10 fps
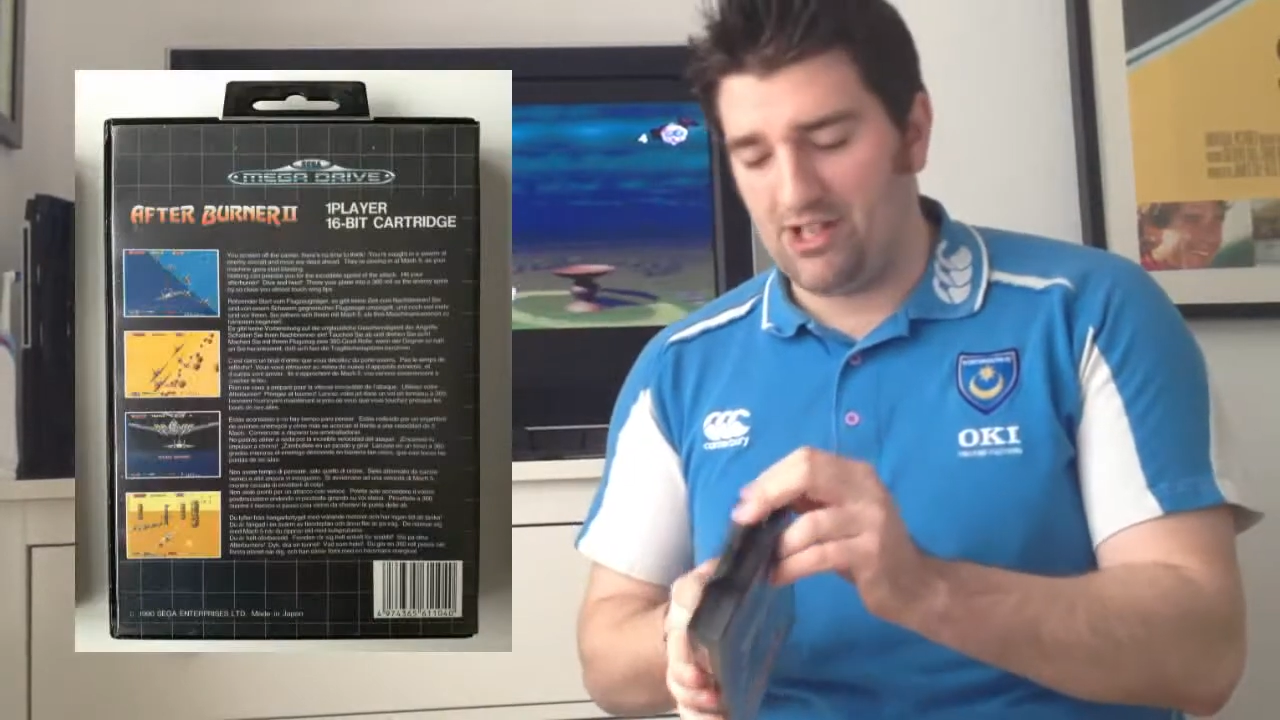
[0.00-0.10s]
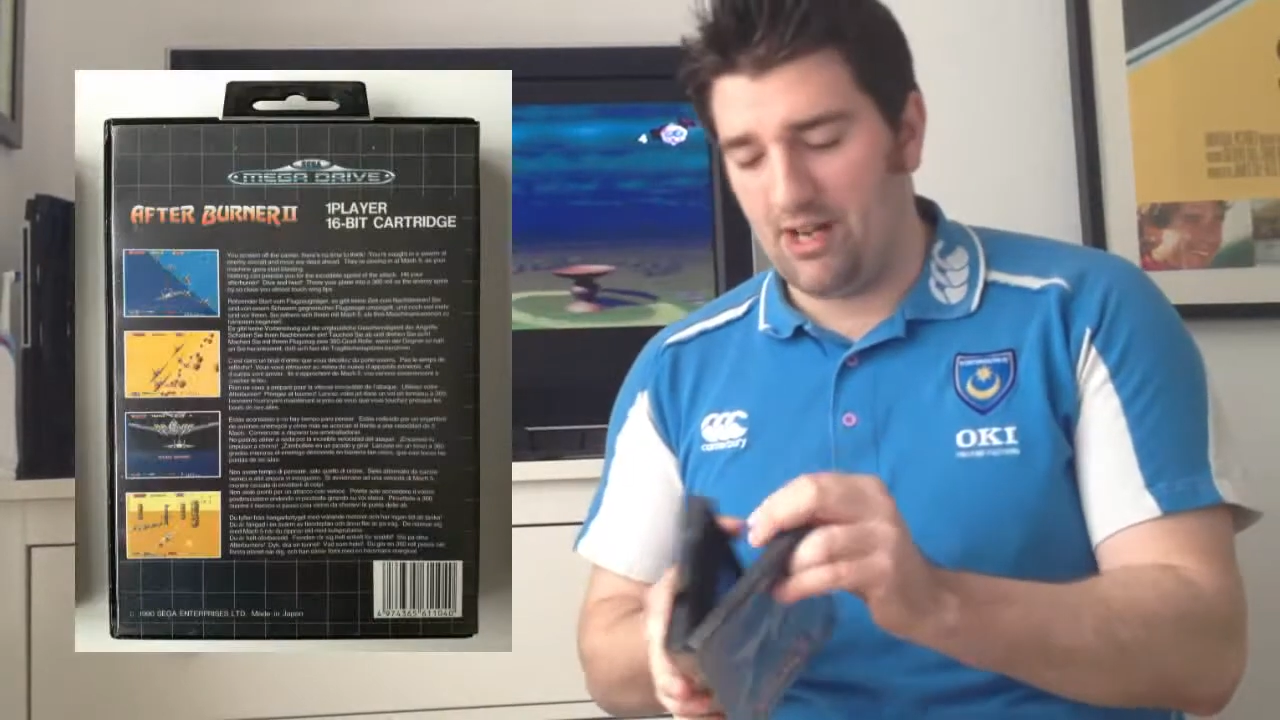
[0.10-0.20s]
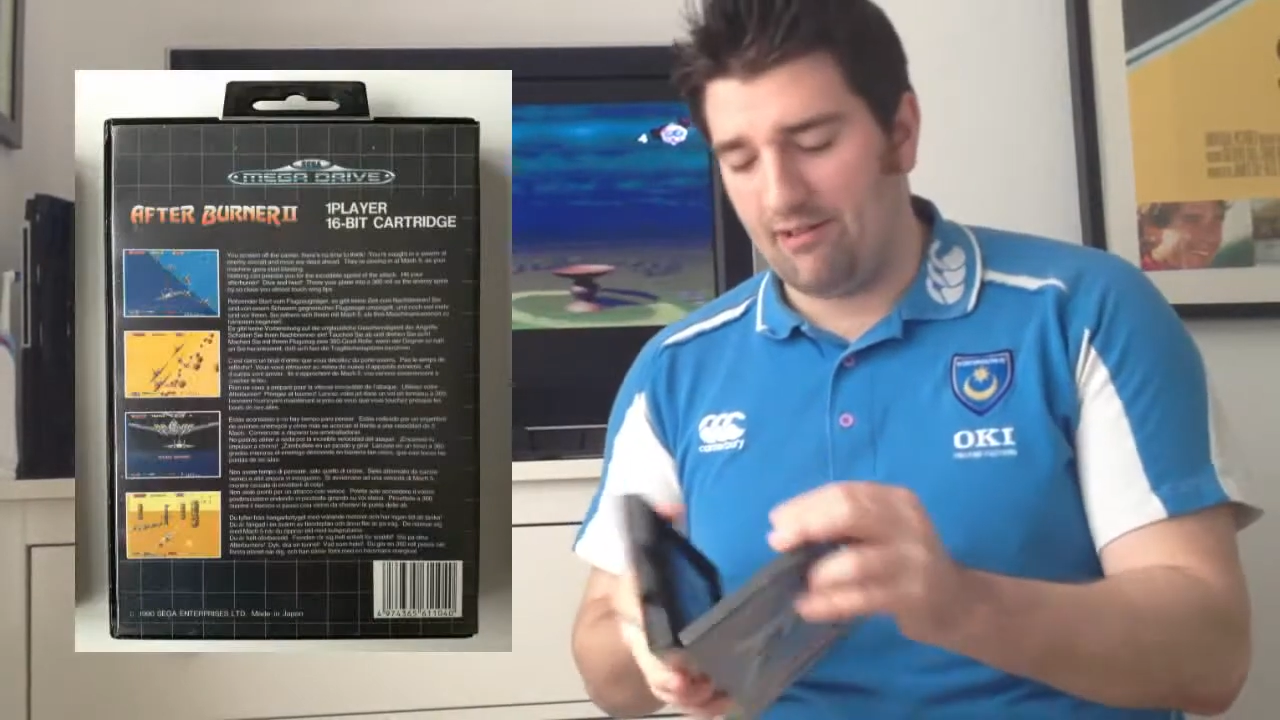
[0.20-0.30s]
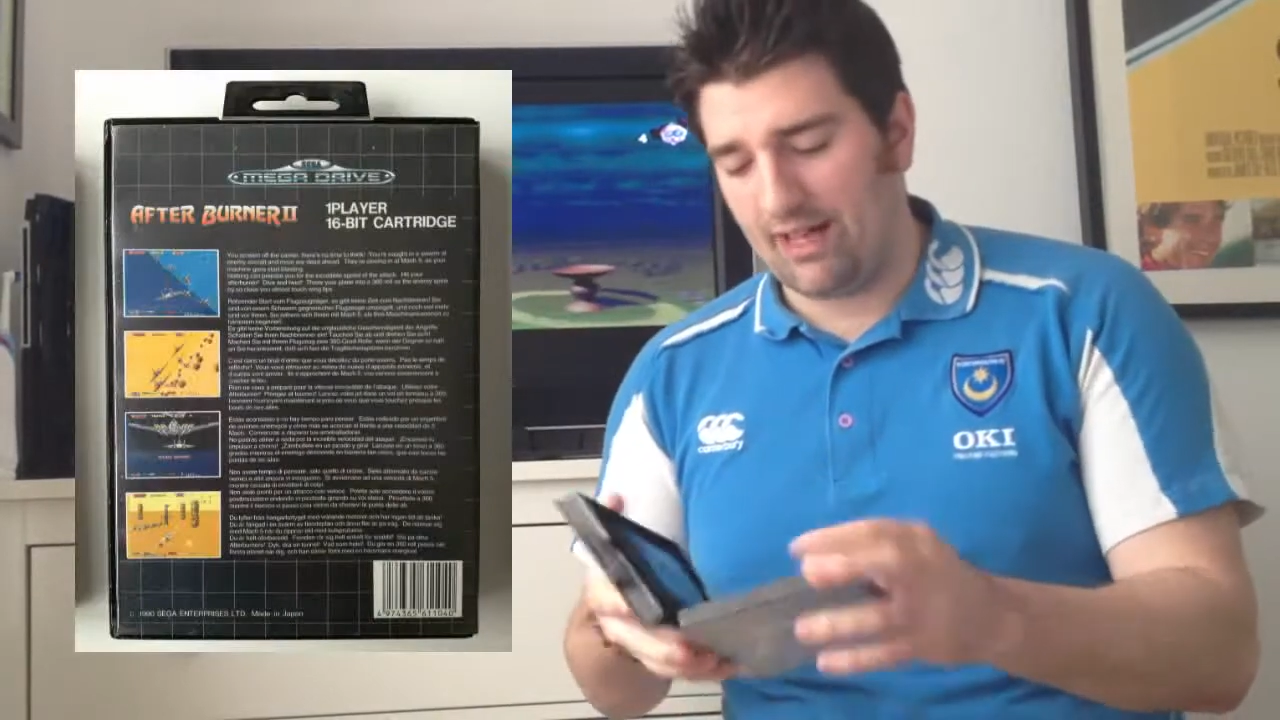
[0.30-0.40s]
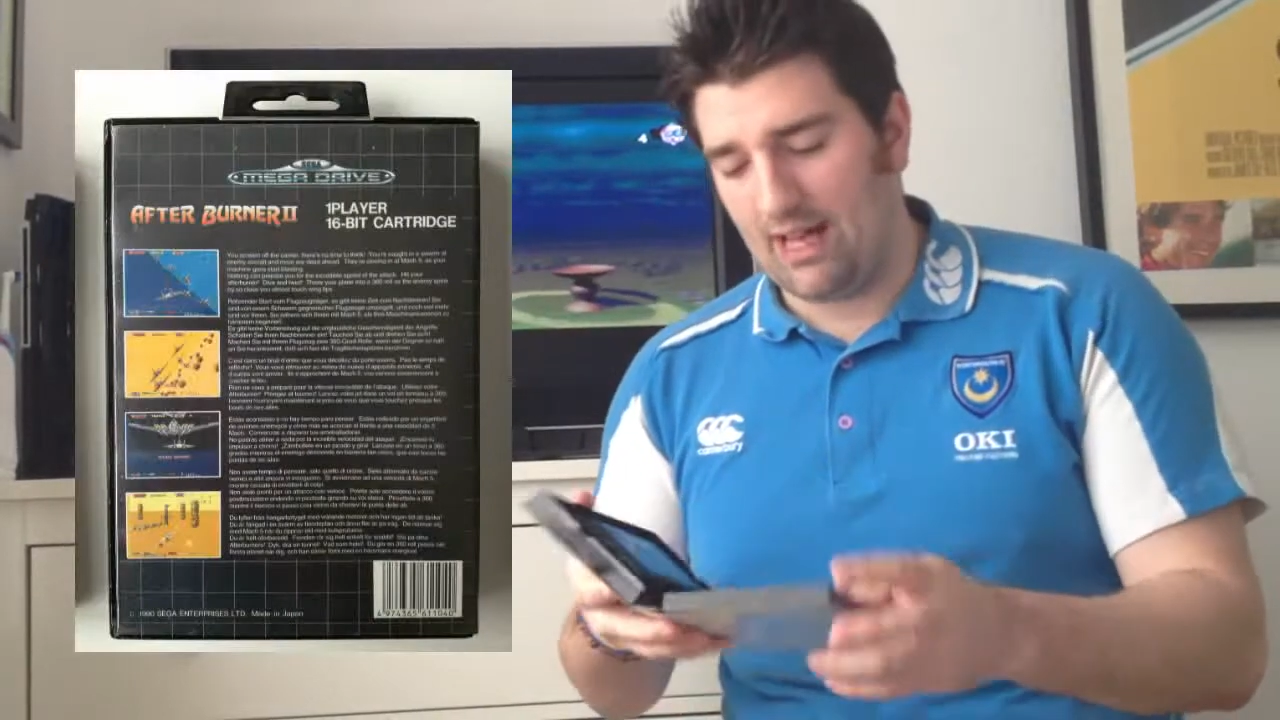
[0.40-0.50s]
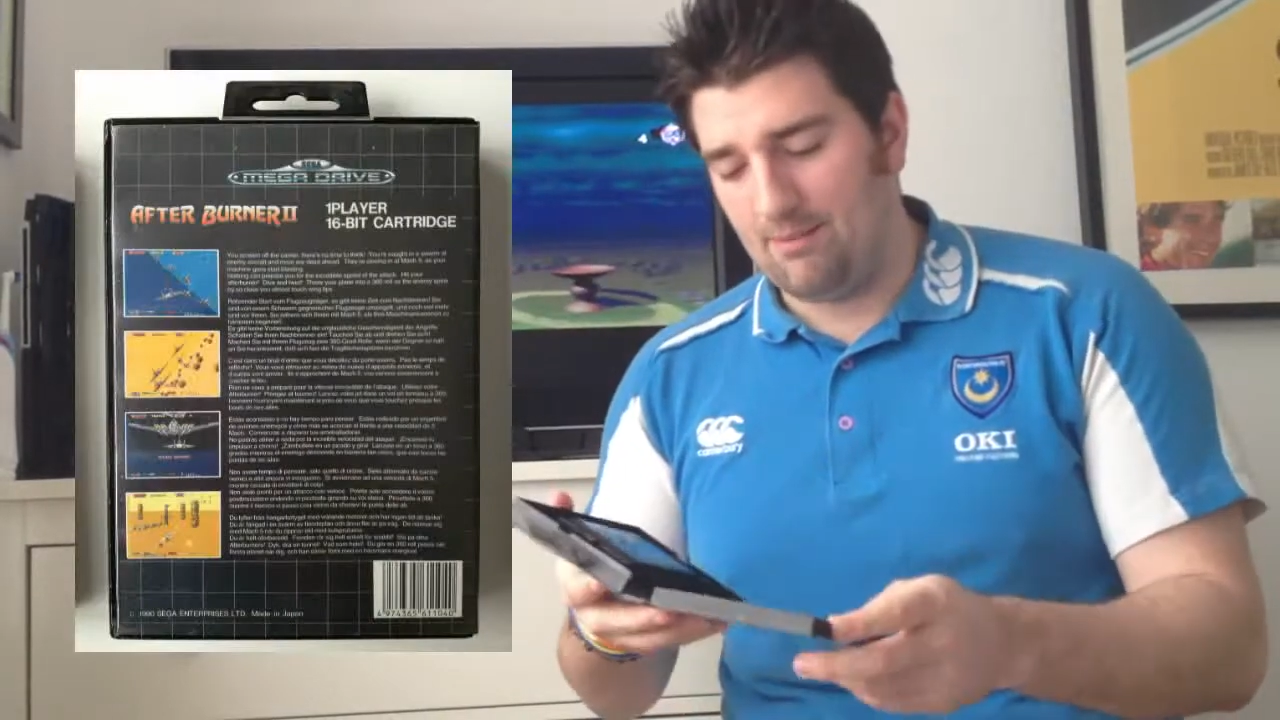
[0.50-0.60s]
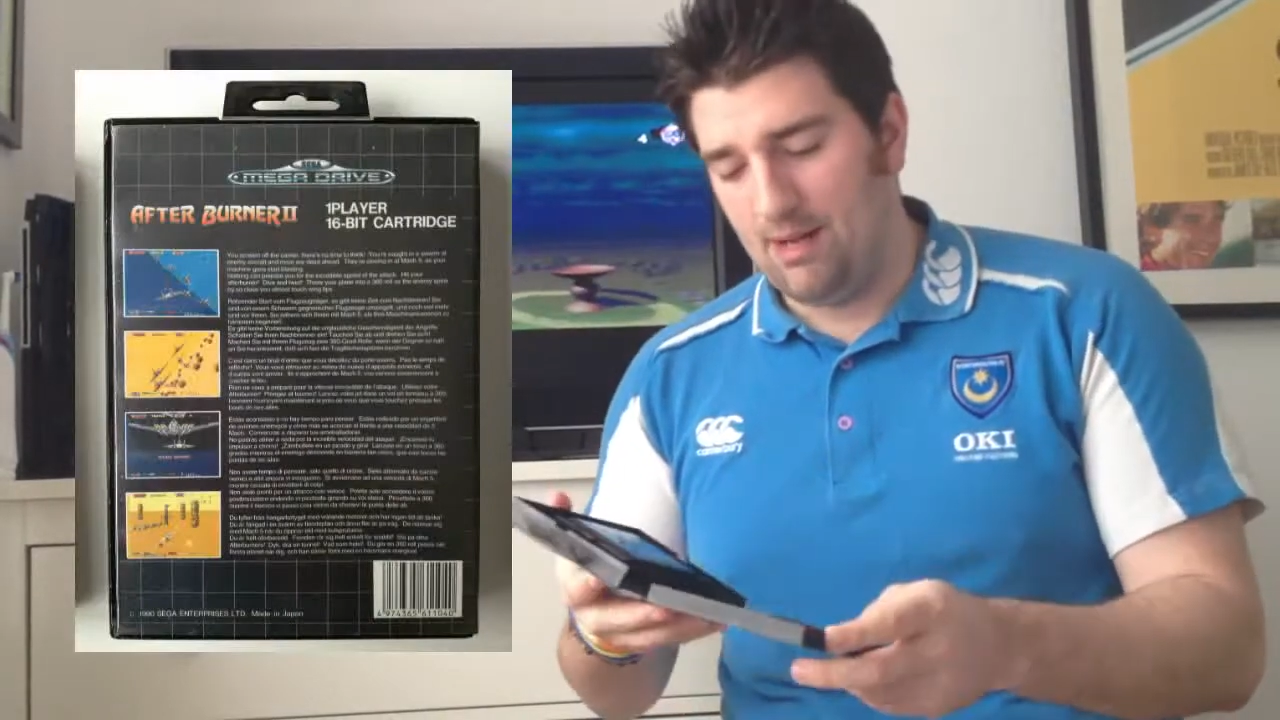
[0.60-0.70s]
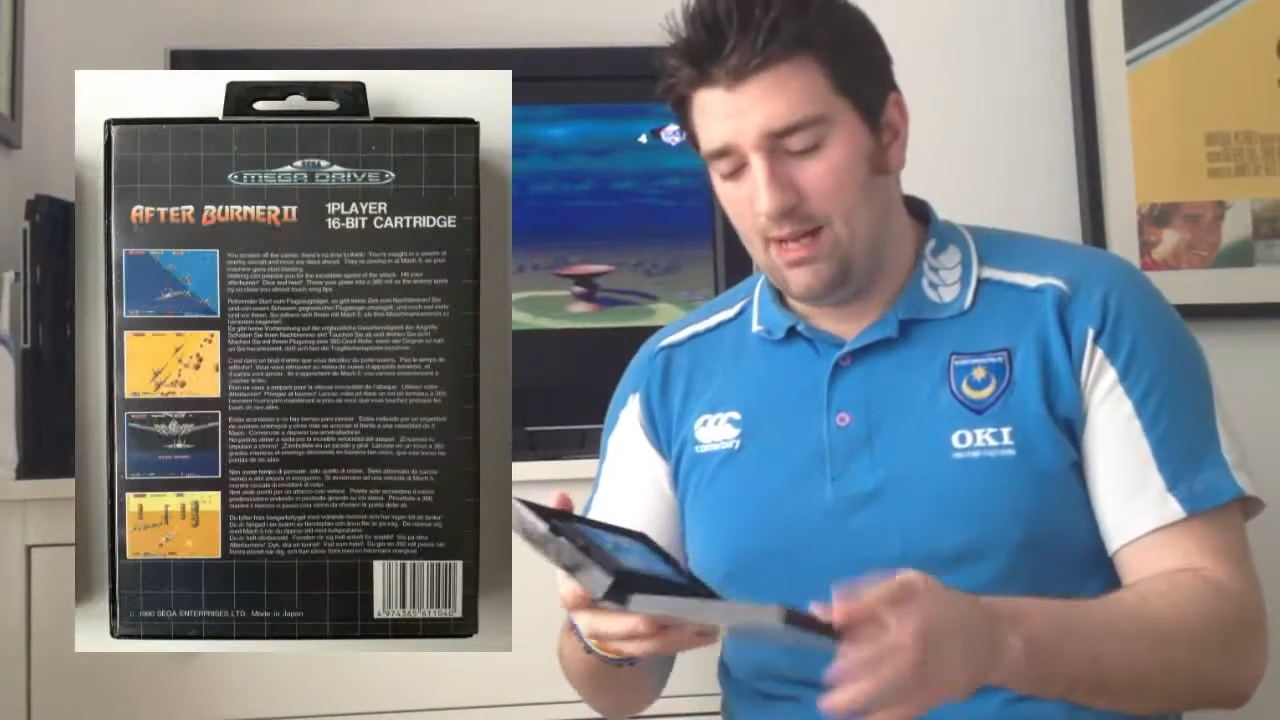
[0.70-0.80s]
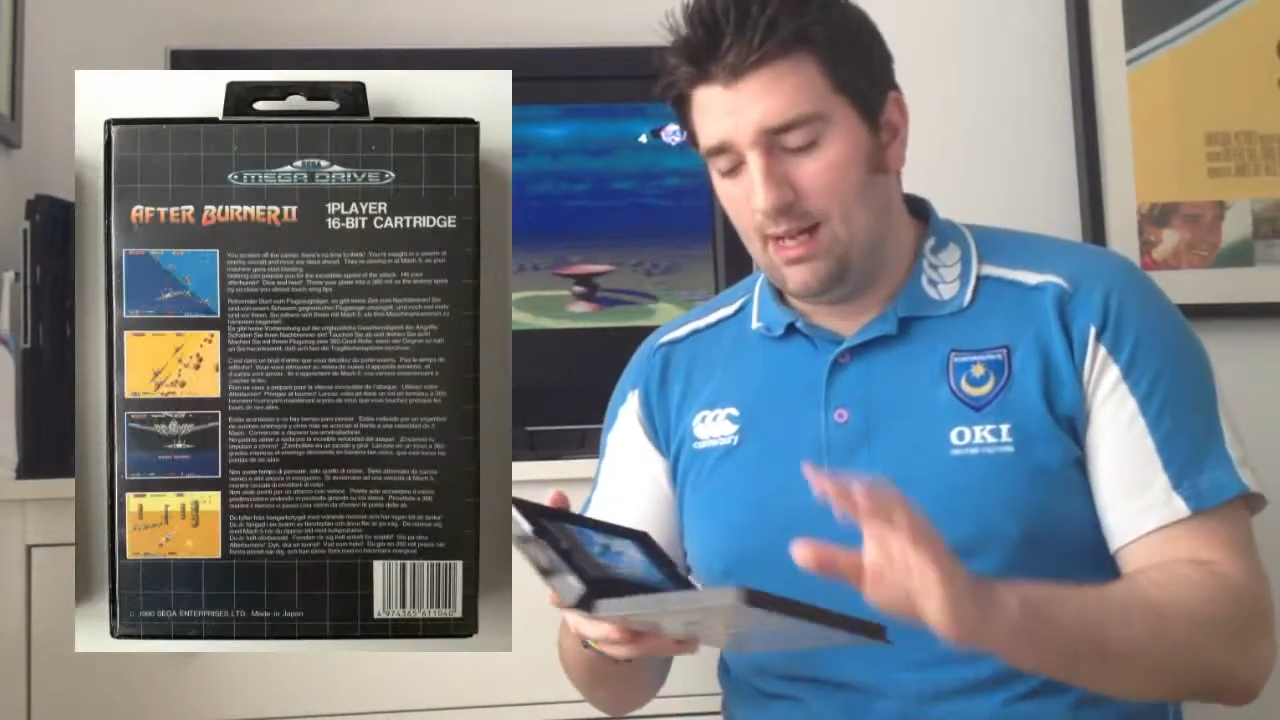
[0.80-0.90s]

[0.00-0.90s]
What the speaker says: generic game.